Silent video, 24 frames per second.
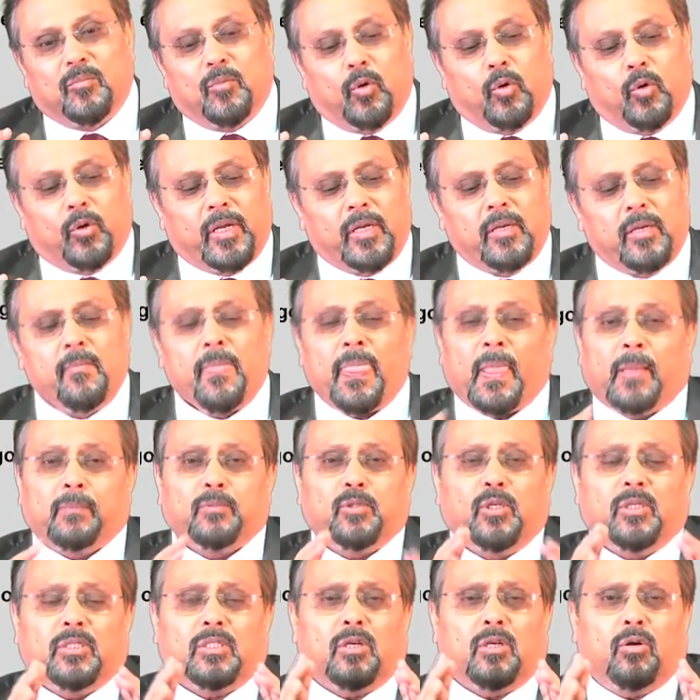Okay?
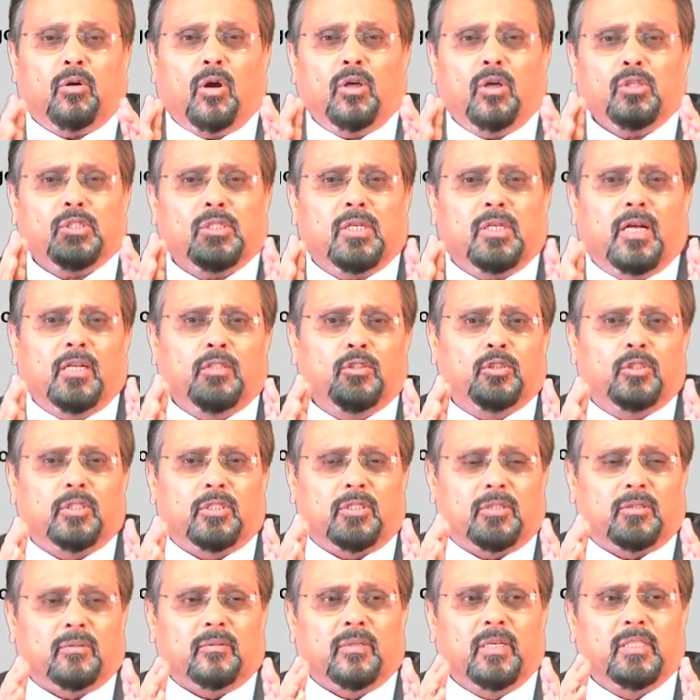So, its cross
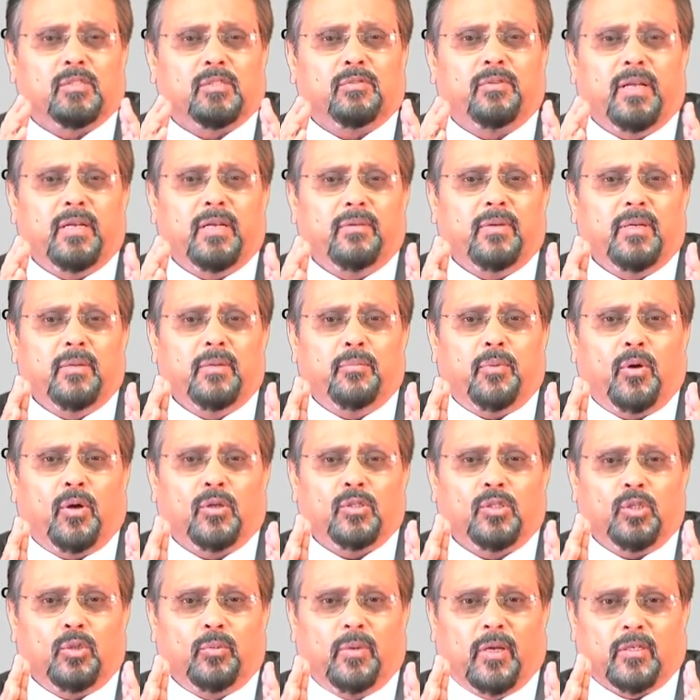culture is very, very
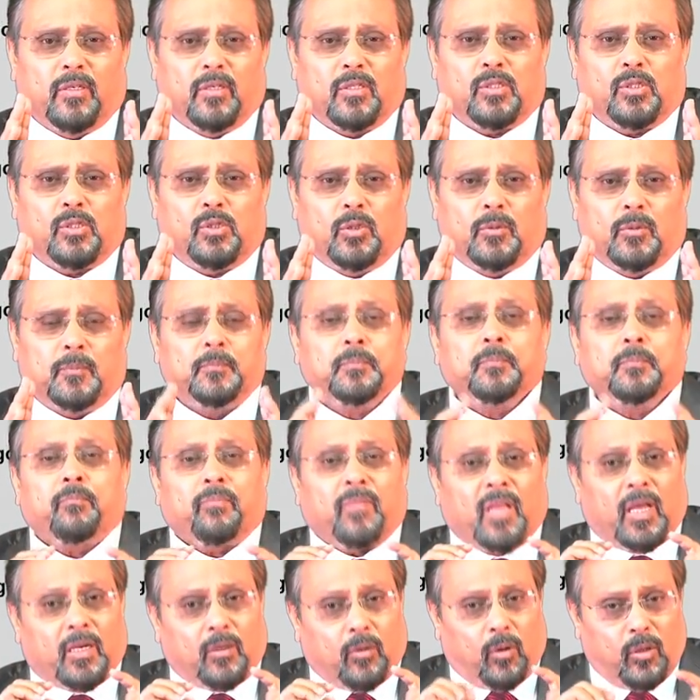important to be understood,
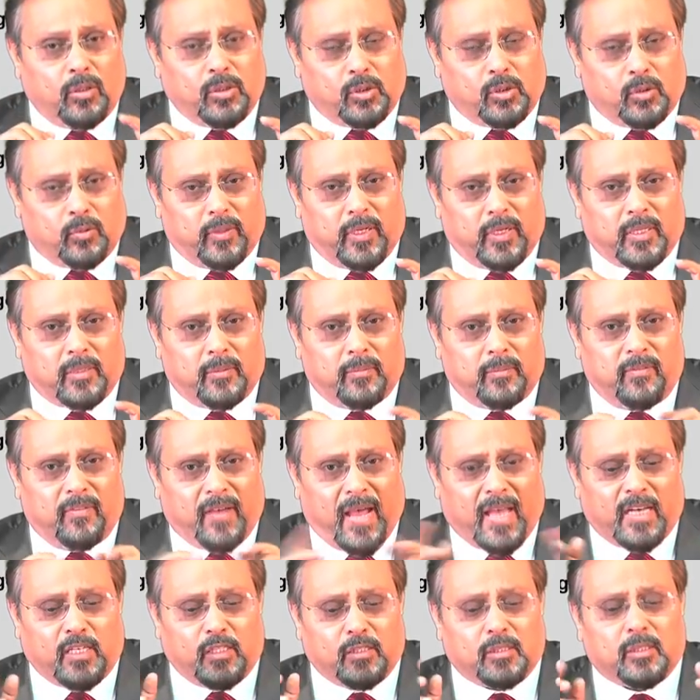and also it
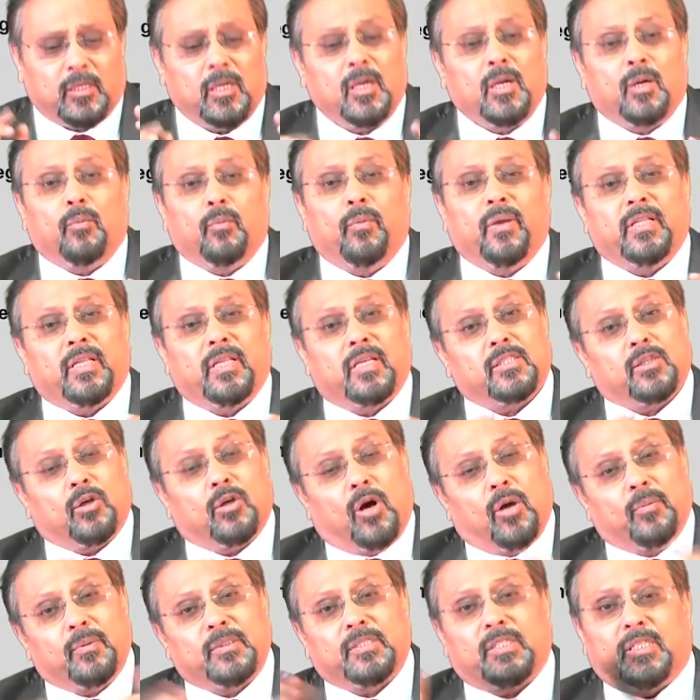varies when there is an
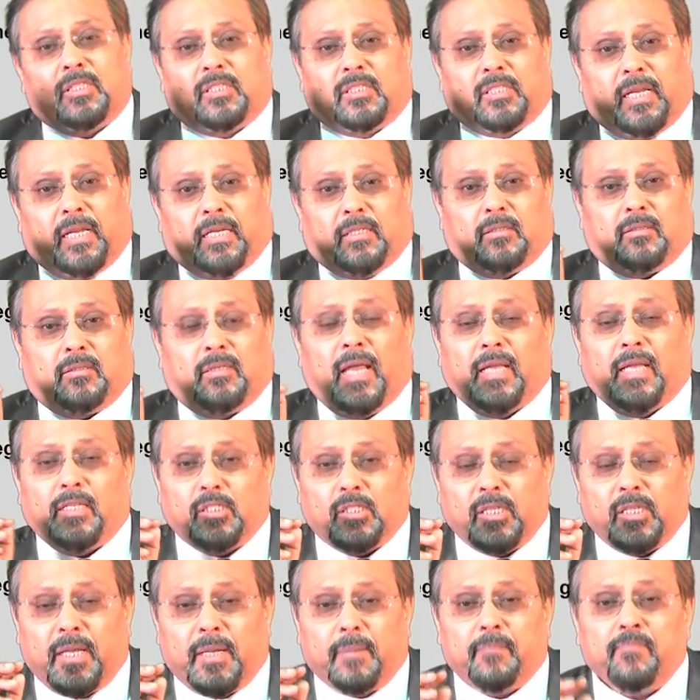opposite sex. Like,
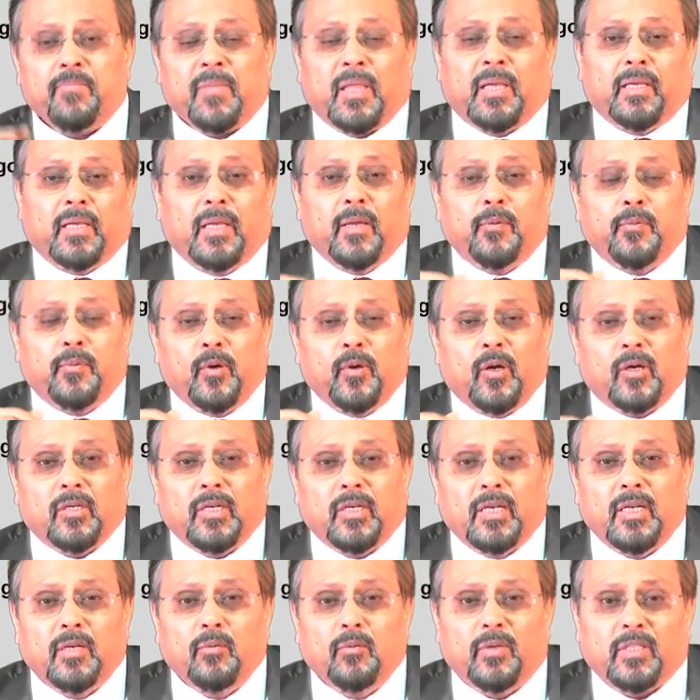say, if you are
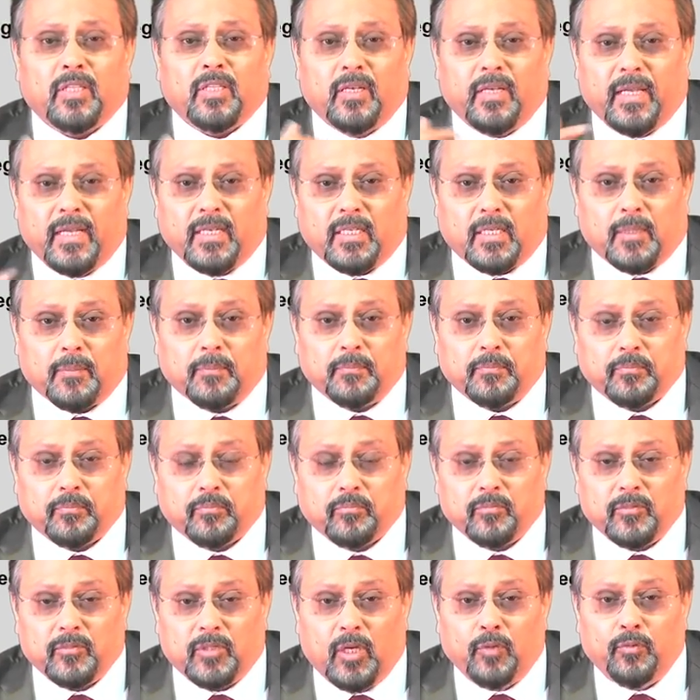dealing with a lady,
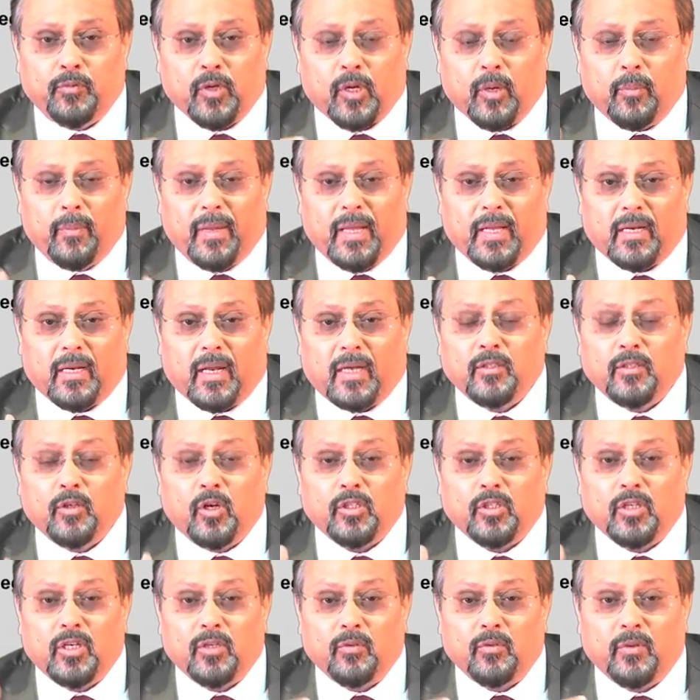if you are a male and you are
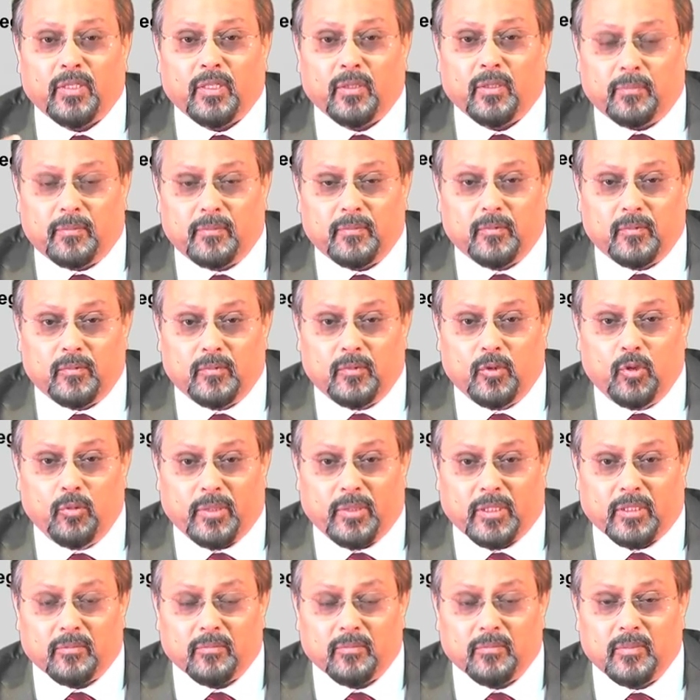dealing with a
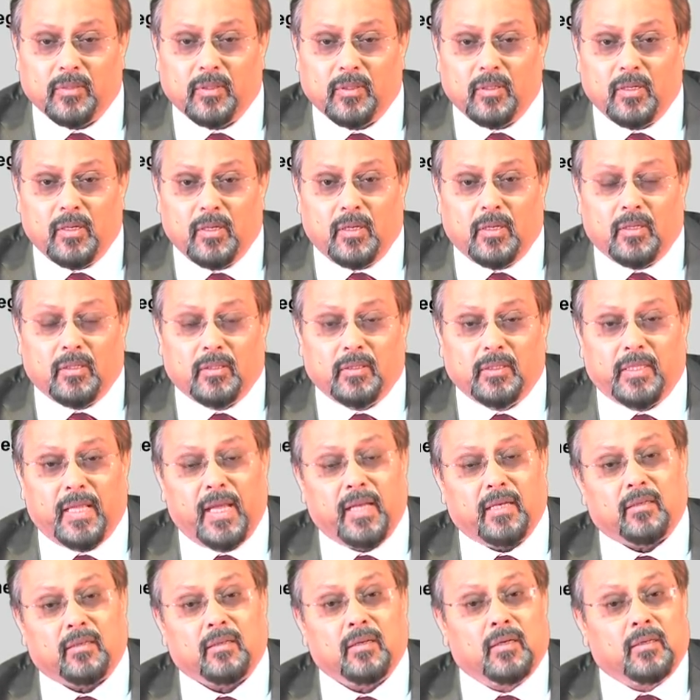woman,
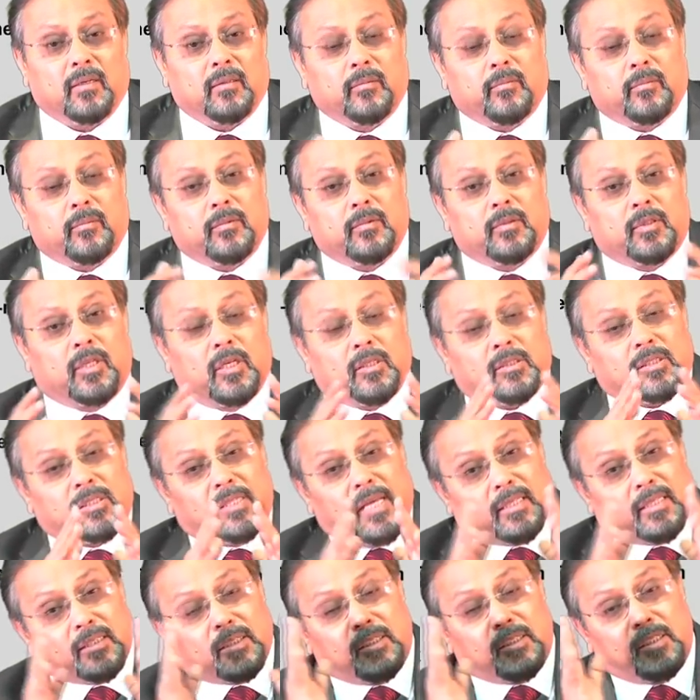then the
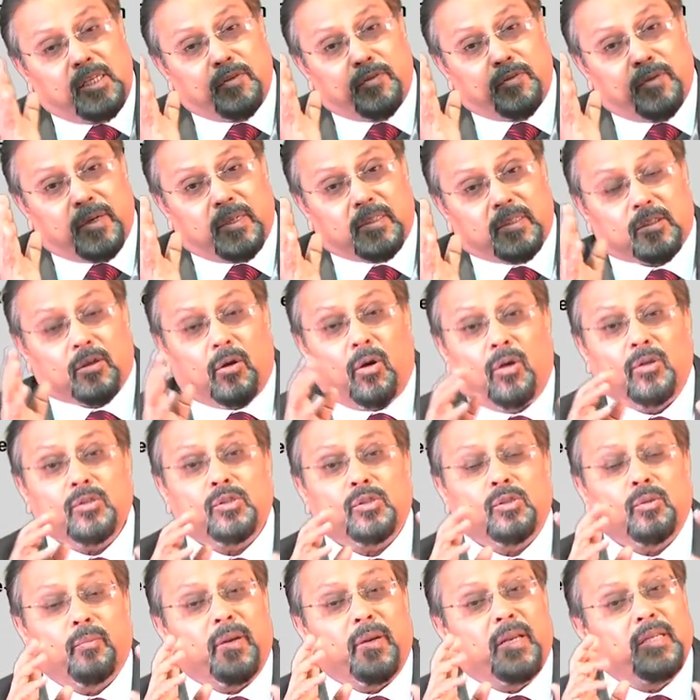sex difference
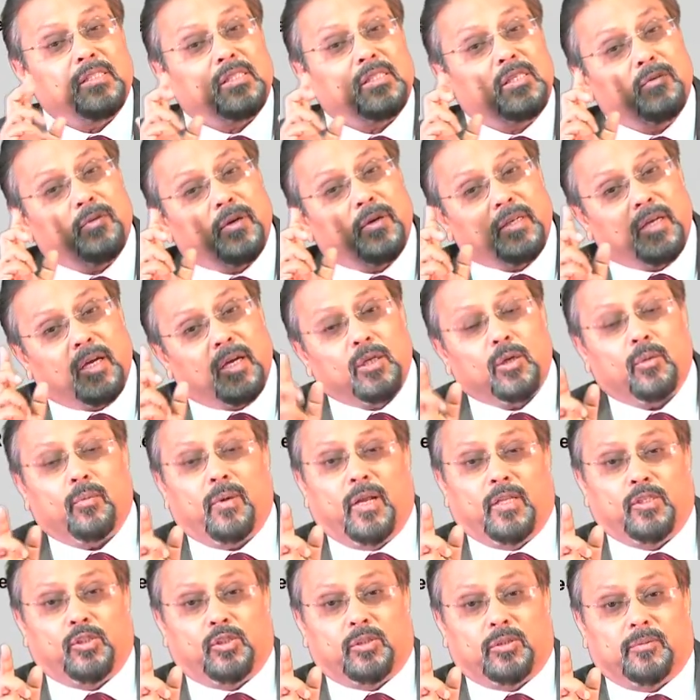also brings different kind of
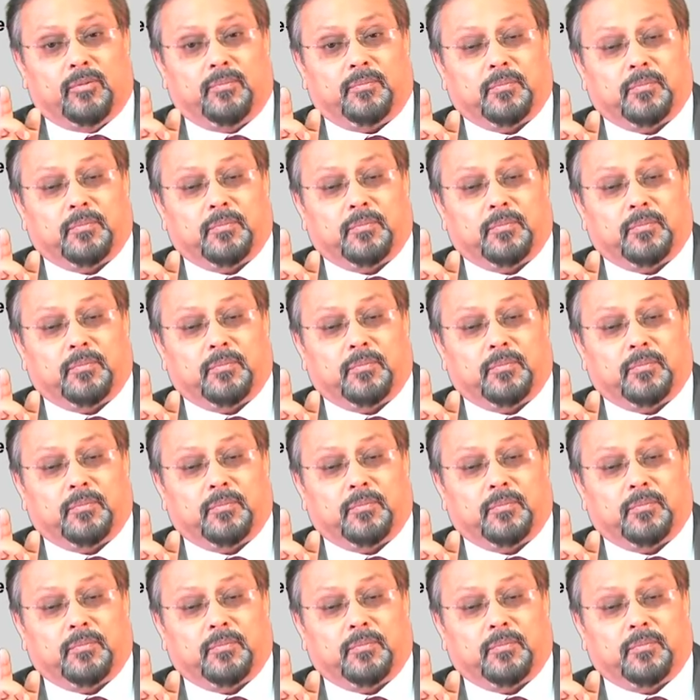culture.